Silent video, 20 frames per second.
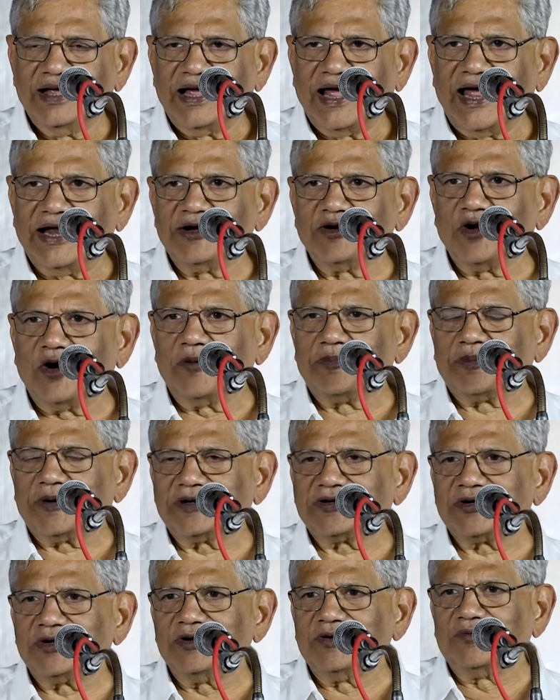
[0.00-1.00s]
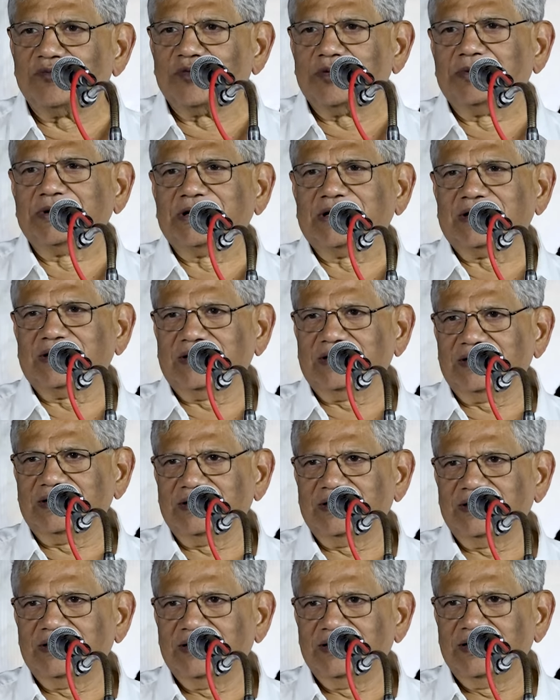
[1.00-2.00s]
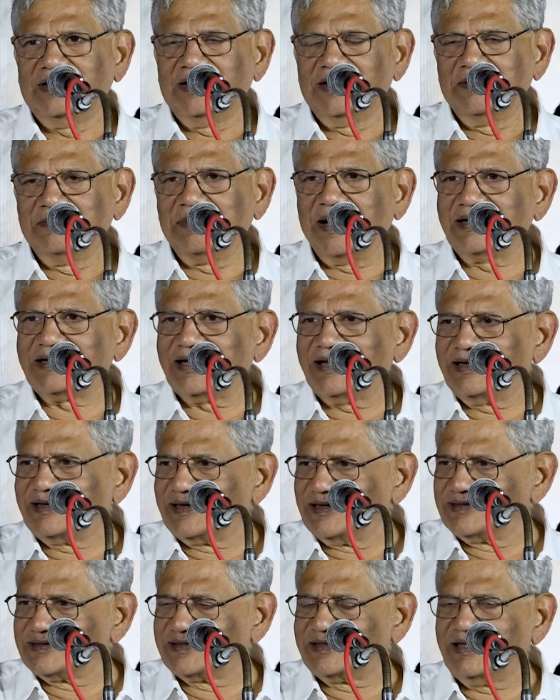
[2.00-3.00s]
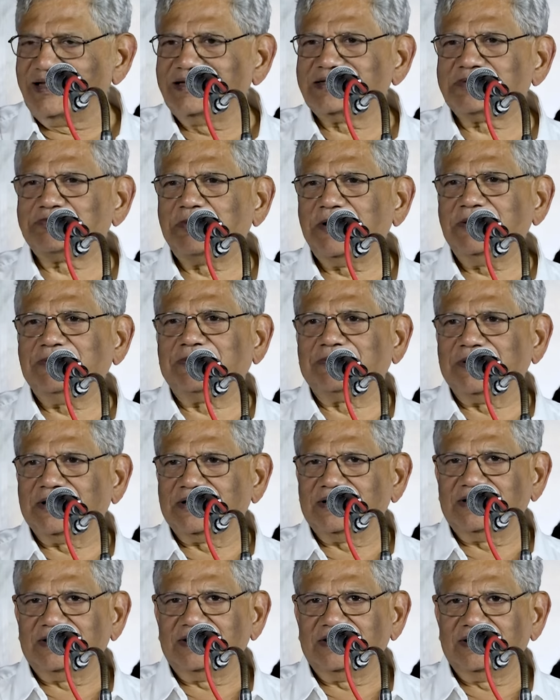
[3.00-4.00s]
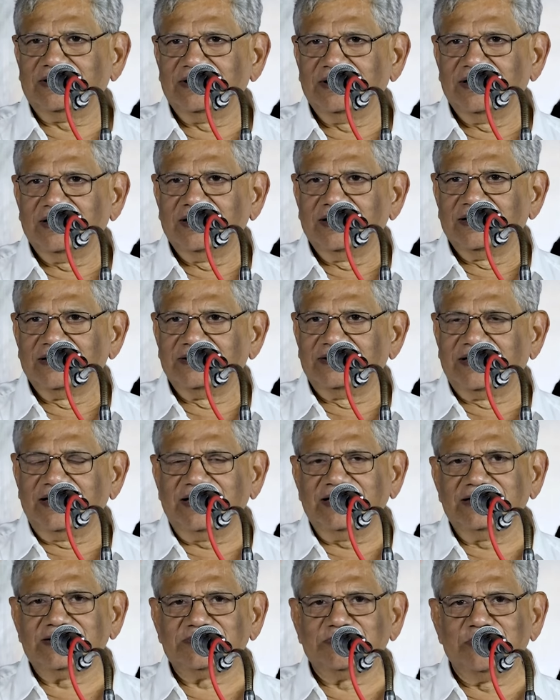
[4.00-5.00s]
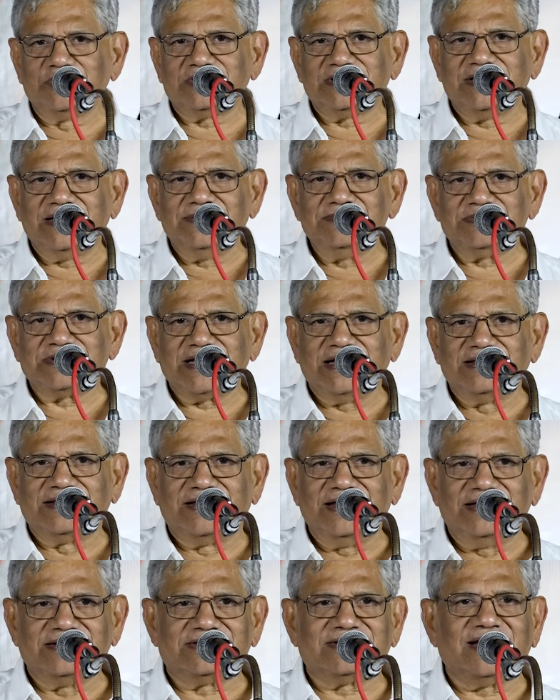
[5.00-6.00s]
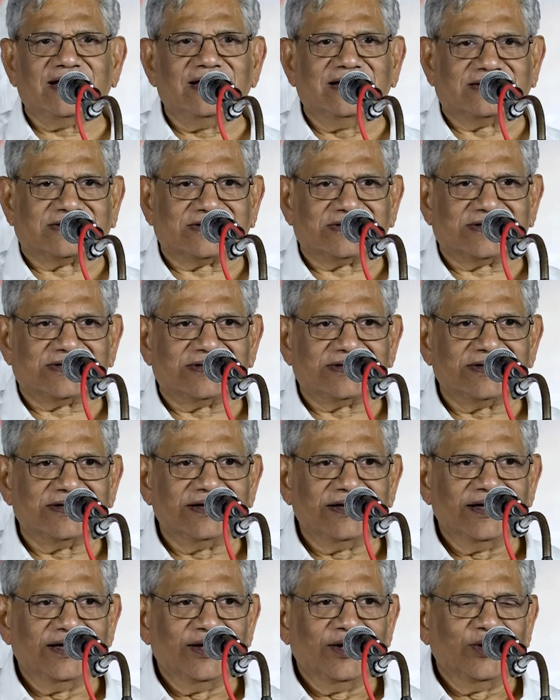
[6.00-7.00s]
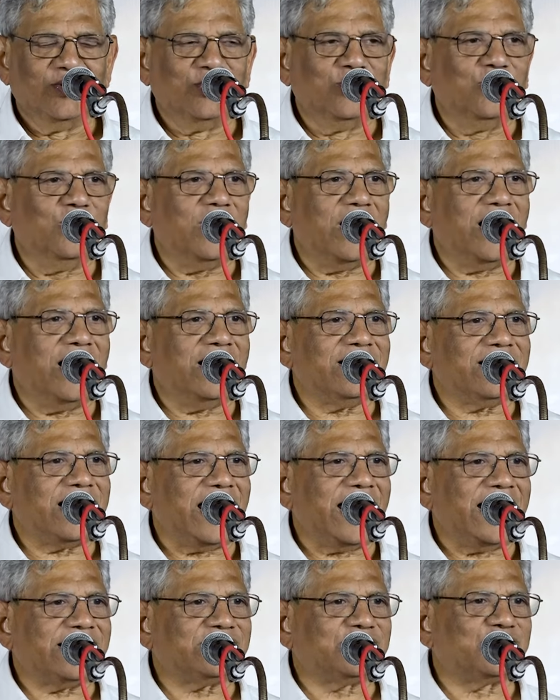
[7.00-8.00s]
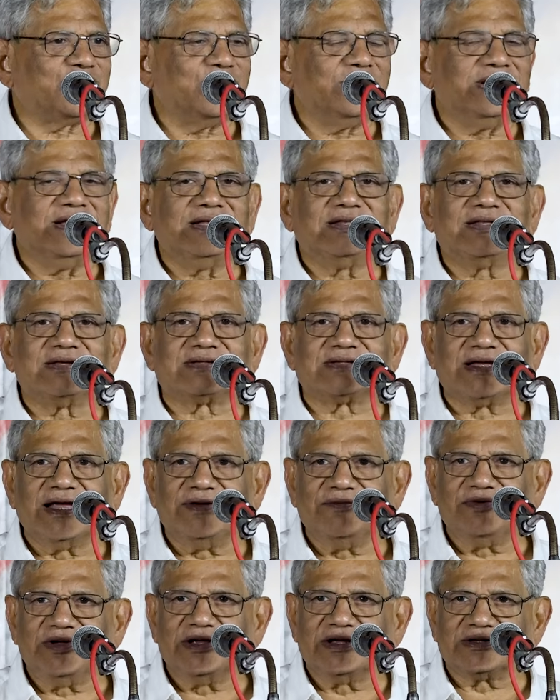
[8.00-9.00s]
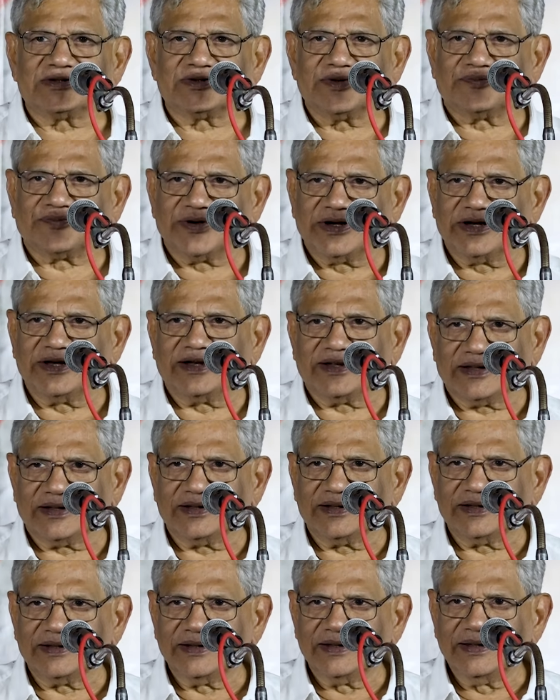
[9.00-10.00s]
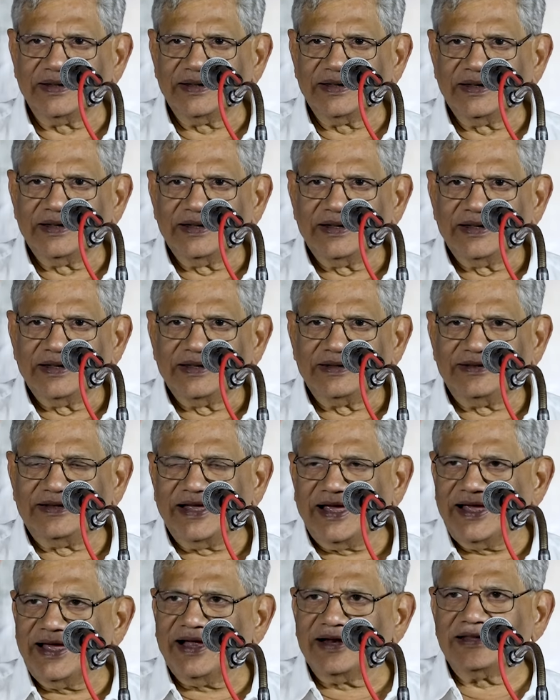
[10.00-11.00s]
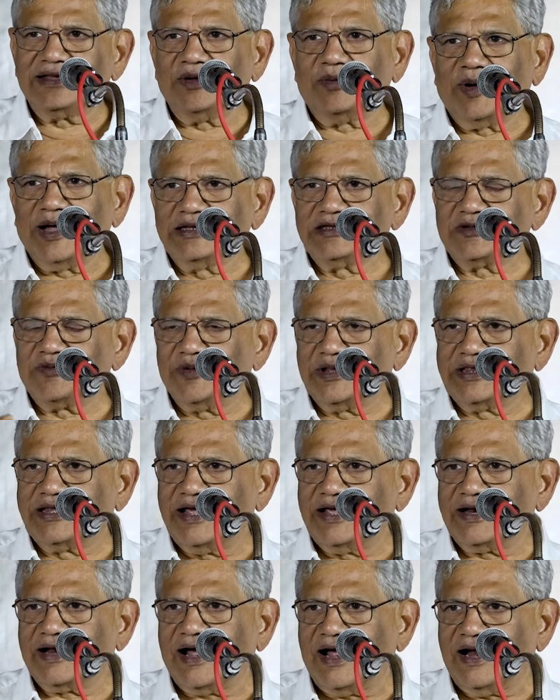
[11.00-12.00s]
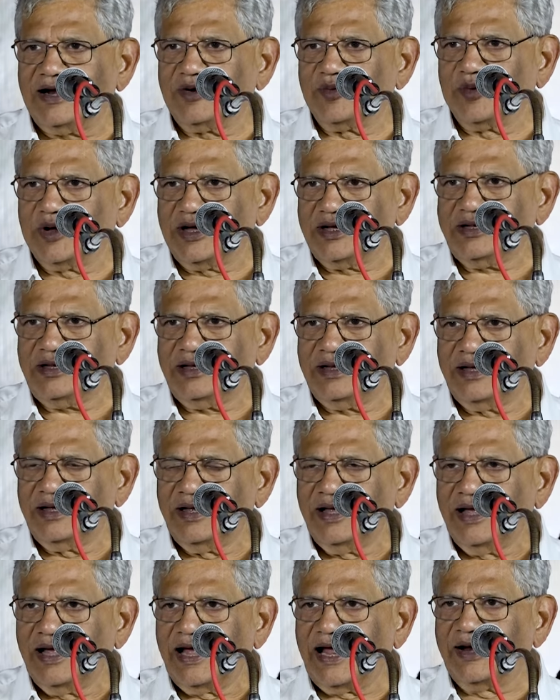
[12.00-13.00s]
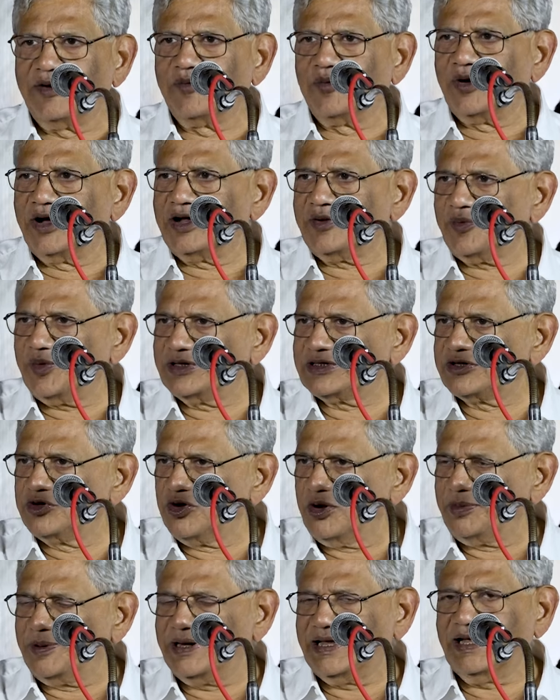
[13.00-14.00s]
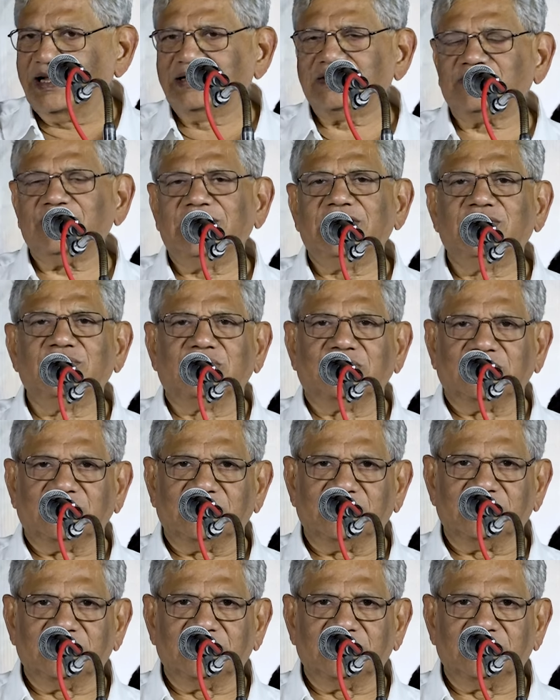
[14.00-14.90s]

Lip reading: and oppression of women. But it is these people, these Muslims and these Dalits, who are actually the saviors of India. They are the ones with their hard work and work which nobody else will do.